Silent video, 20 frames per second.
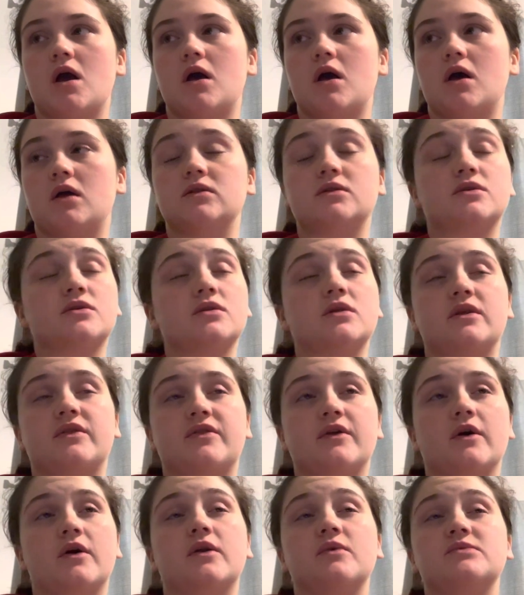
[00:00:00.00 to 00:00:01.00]
I literally
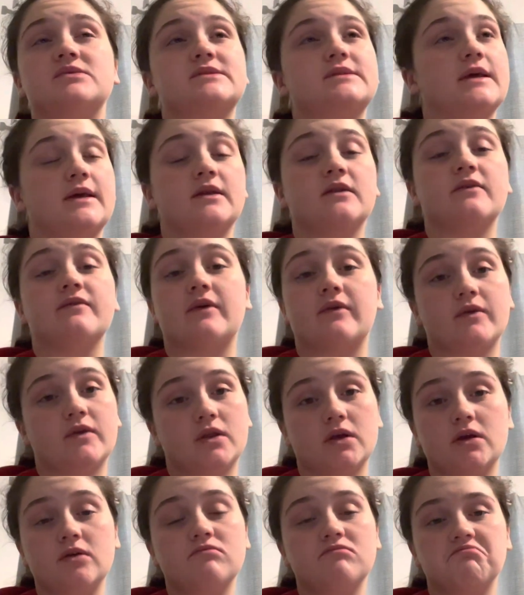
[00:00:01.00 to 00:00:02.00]
thought it was the end of
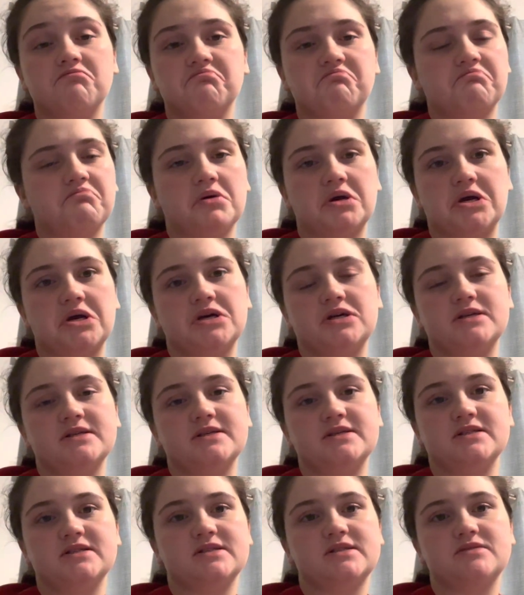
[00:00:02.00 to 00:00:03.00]
everything
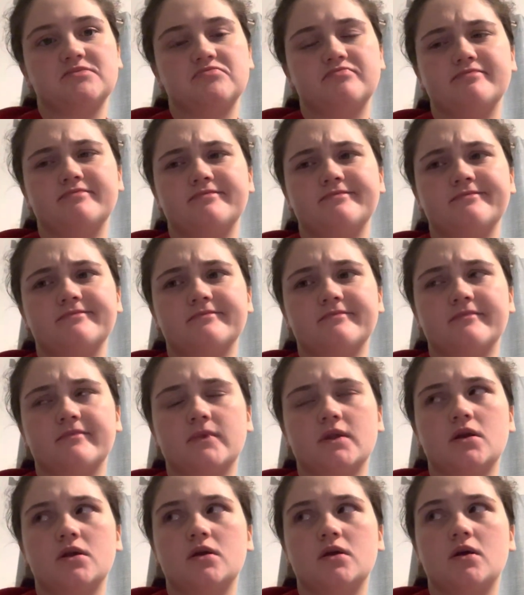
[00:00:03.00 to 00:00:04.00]
because
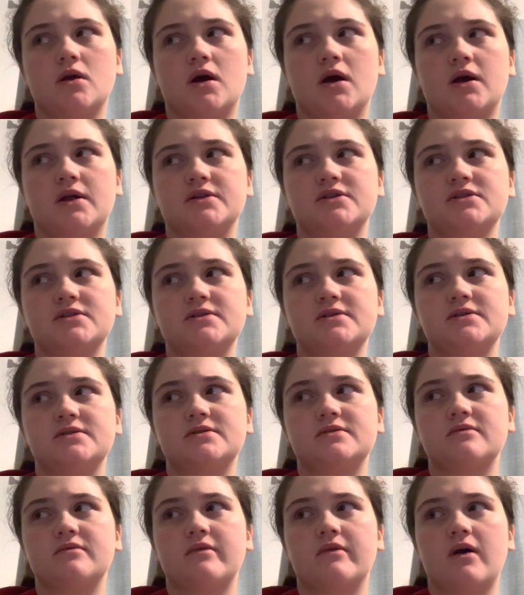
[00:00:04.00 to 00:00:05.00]
I
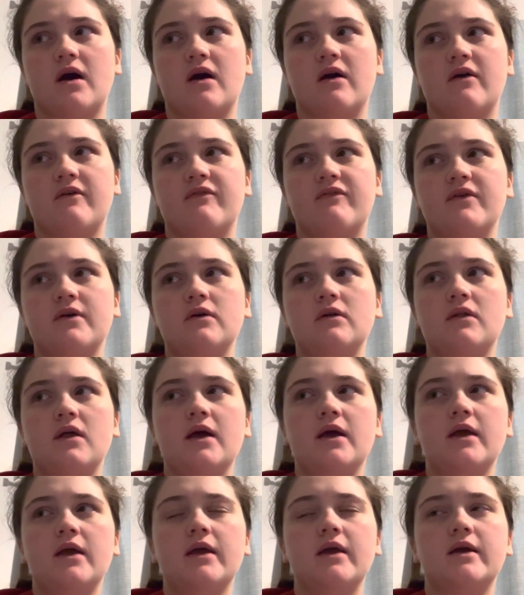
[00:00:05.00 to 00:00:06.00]
just, I felt
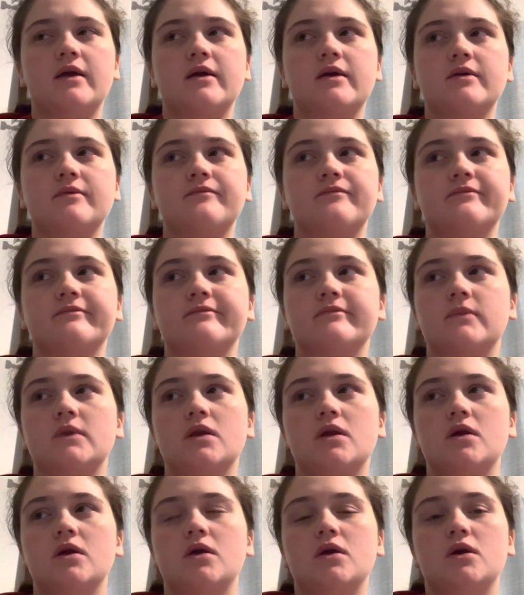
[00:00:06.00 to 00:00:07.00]
like
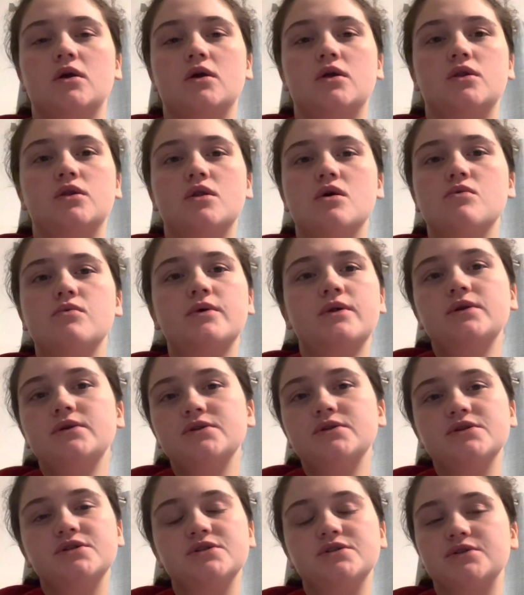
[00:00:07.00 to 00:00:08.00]
no one
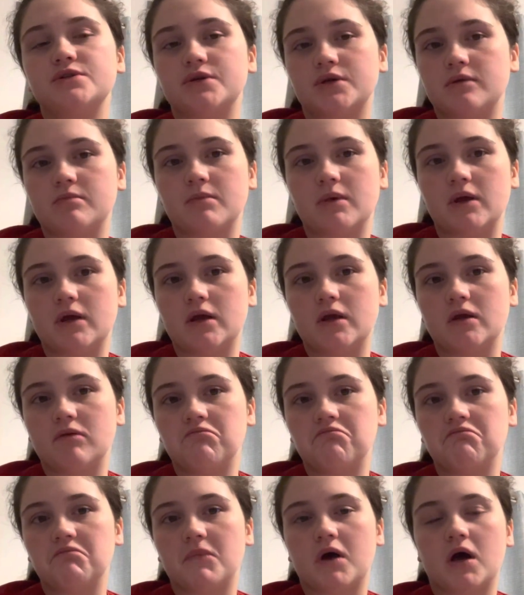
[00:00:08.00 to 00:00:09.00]
understood me.
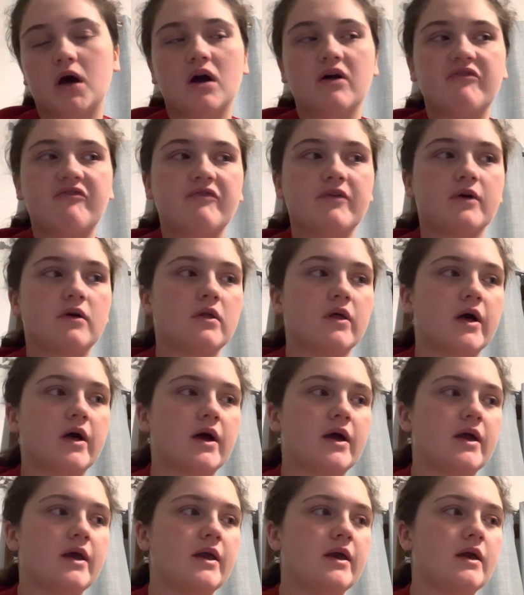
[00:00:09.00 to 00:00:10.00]
I felt
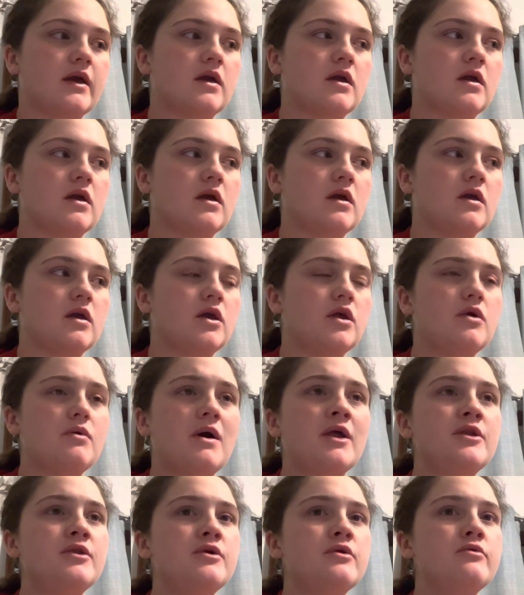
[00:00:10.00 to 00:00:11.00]
like, you know,
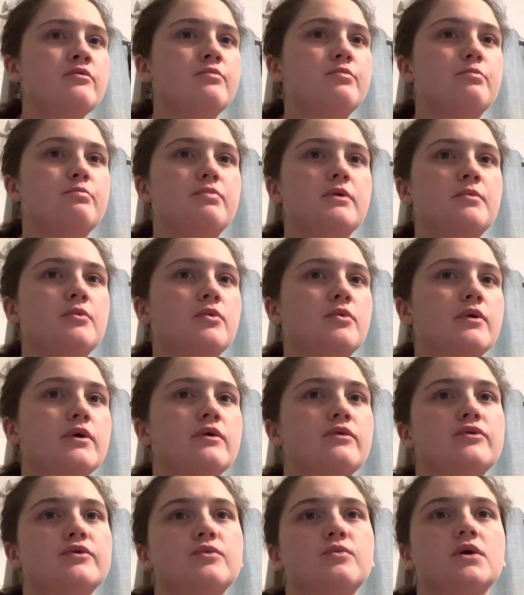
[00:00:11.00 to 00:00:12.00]
I knew people were
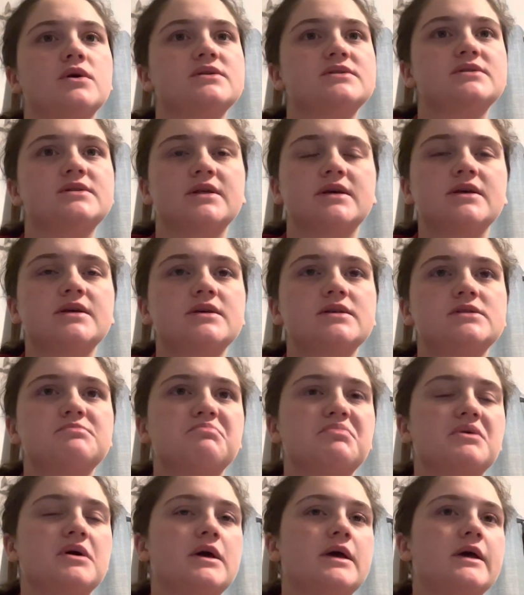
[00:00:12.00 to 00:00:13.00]
going through worse things,
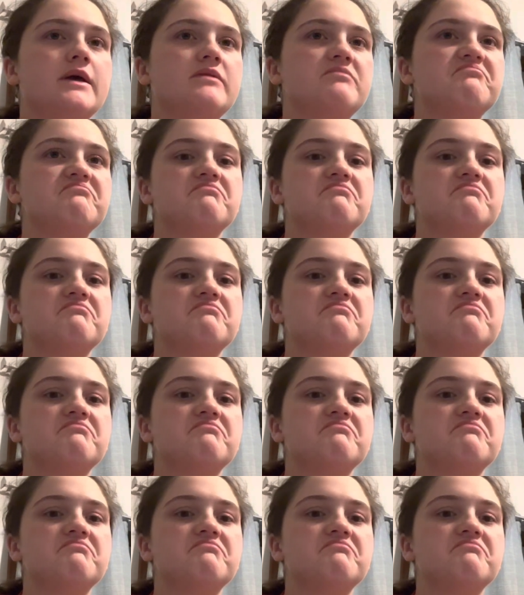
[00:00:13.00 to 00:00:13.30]
but